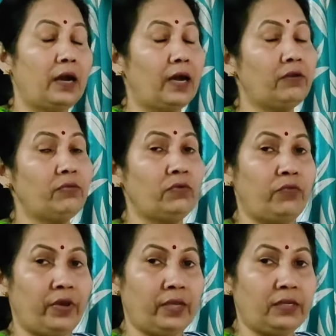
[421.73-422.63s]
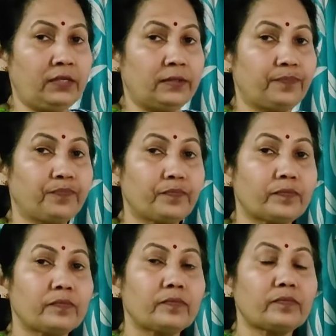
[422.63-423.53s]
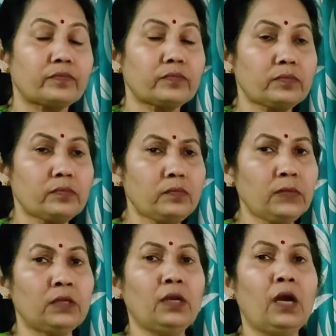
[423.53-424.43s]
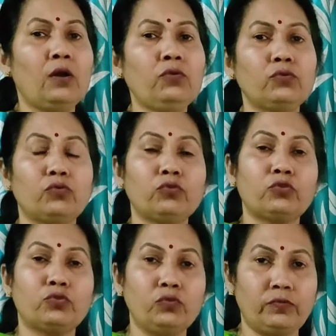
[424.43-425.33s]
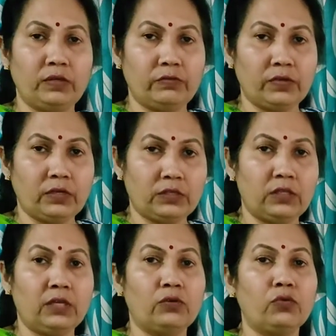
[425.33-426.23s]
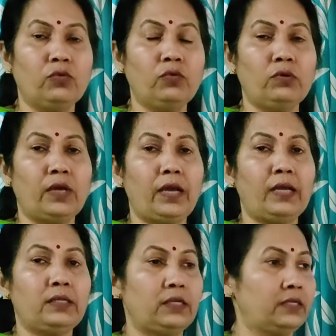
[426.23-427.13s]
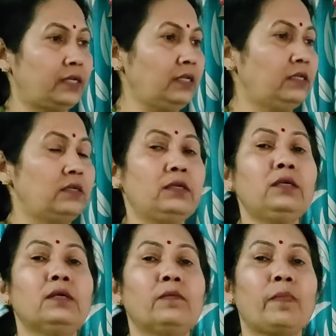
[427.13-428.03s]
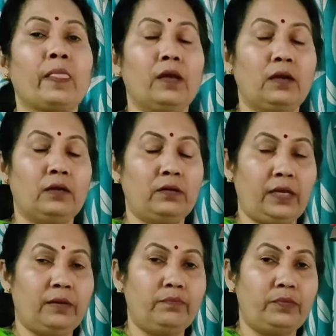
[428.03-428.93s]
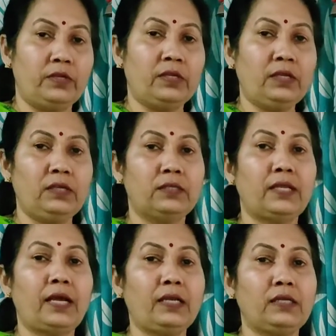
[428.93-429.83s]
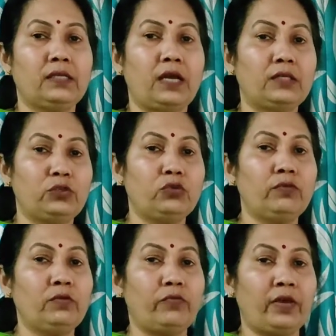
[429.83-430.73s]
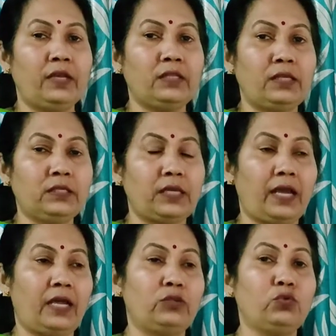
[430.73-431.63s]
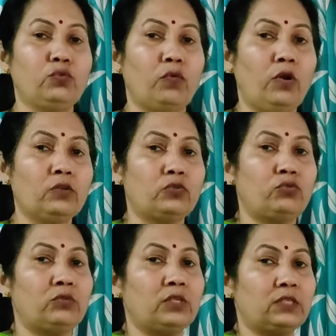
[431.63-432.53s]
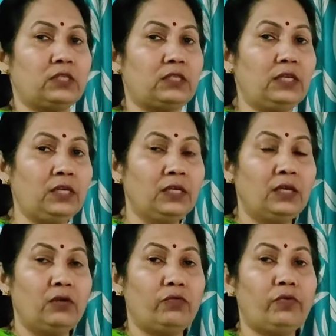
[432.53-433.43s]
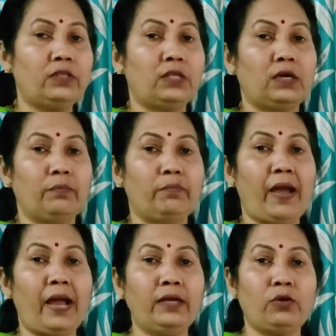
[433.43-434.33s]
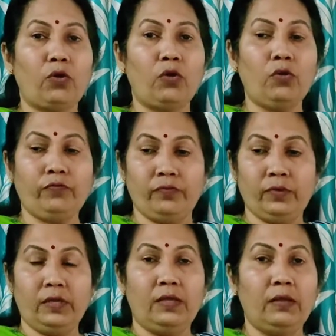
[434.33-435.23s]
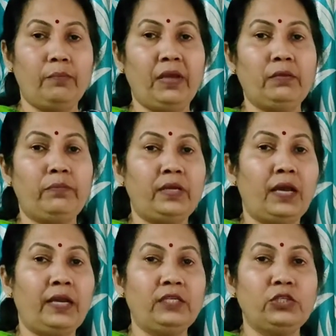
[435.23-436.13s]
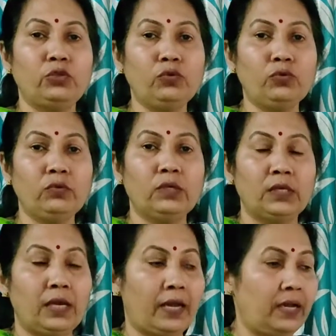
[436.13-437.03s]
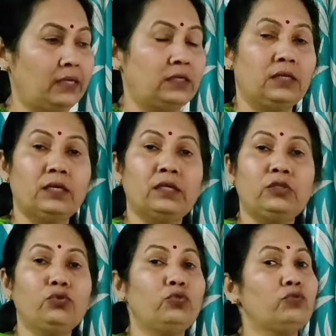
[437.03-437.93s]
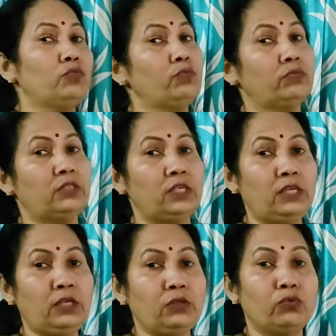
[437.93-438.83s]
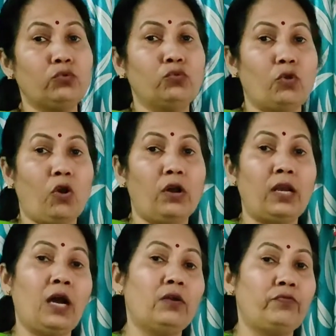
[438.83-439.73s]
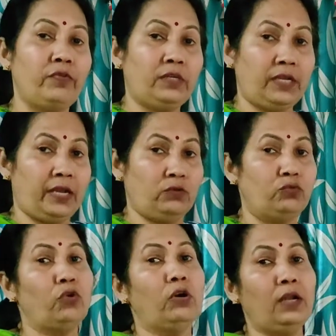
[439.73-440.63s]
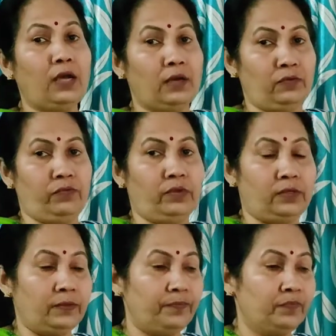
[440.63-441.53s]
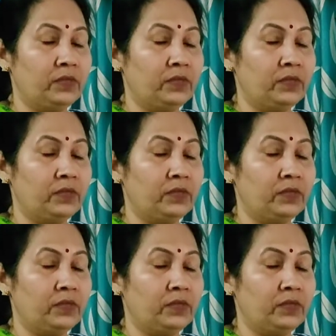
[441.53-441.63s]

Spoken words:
I will wear it. Now those two weavers, they go and they tell the emperor that you will wear this and you walk through the city with a band of men behind you, and you see who all are fit and who all are unfit.